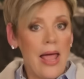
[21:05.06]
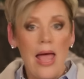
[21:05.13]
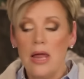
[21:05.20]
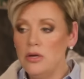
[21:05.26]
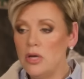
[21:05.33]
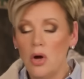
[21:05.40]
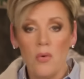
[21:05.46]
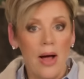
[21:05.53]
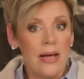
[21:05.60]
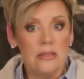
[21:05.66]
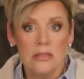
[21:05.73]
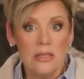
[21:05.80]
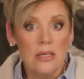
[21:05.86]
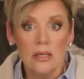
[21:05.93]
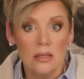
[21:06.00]
I had no
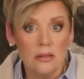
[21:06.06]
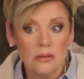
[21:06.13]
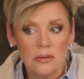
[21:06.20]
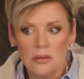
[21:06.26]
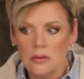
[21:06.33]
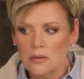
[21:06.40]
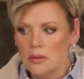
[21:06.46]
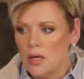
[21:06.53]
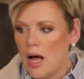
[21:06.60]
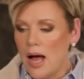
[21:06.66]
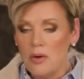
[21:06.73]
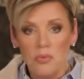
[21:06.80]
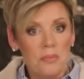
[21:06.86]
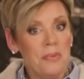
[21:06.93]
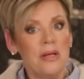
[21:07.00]
idea
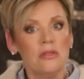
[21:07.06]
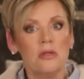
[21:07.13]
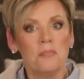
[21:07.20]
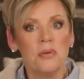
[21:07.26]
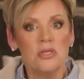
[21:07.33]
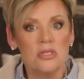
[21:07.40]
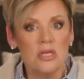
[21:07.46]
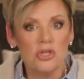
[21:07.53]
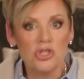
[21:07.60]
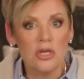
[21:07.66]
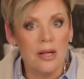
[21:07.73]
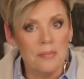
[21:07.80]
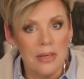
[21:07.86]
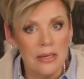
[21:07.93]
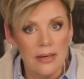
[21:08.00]
I would be in the
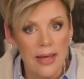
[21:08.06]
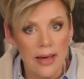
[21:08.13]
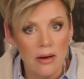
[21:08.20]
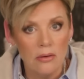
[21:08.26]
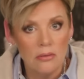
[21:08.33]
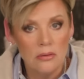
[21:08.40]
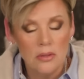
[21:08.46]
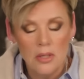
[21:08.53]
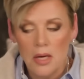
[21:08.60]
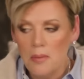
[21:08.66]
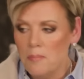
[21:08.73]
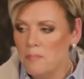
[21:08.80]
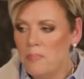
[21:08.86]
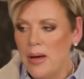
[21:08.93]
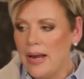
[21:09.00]
position I'm in now.
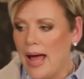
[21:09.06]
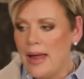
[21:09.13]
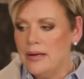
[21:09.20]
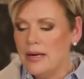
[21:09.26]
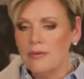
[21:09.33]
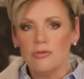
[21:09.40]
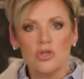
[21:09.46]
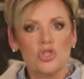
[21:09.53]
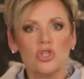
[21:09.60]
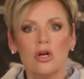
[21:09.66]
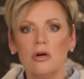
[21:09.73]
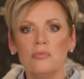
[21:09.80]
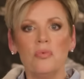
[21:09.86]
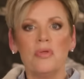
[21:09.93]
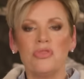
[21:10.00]
But I never
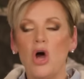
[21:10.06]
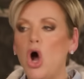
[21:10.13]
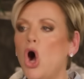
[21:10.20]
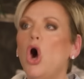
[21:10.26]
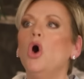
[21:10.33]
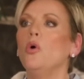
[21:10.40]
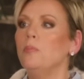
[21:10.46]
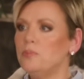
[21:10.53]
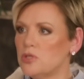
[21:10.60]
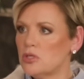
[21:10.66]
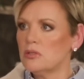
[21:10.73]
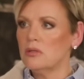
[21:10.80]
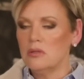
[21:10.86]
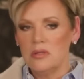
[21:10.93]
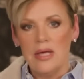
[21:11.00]
served with the
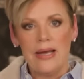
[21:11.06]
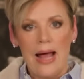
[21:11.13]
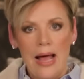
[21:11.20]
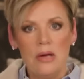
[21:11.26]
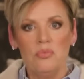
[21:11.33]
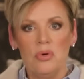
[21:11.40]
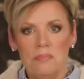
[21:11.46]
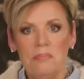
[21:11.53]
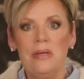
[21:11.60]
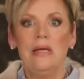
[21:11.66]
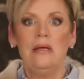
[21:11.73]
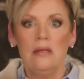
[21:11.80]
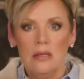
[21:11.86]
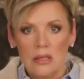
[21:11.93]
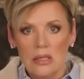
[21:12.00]
hopes that I would
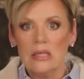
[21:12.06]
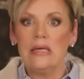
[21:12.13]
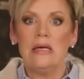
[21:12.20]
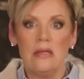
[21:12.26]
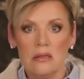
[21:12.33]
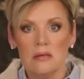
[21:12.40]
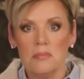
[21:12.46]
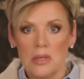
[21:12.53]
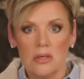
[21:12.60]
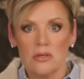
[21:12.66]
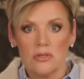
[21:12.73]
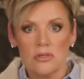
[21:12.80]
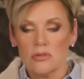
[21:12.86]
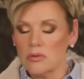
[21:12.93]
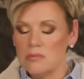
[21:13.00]
be leading the
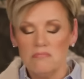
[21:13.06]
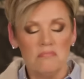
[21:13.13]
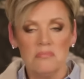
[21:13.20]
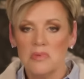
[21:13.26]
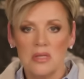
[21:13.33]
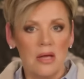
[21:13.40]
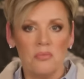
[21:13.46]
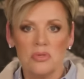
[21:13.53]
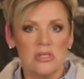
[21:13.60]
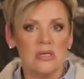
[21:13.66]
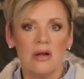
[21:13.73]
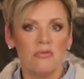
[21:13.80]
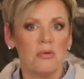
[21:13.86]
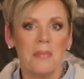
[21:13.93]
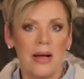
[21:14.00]
ministry. That was
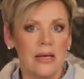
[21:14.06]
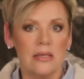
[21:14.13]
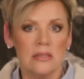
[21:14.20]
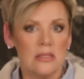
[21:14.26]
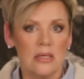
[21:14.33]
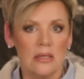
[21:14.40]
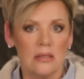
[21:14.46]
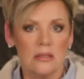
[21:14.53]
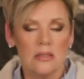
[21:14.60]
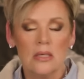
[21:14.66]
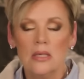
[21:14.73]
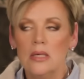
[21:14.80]
never my intent.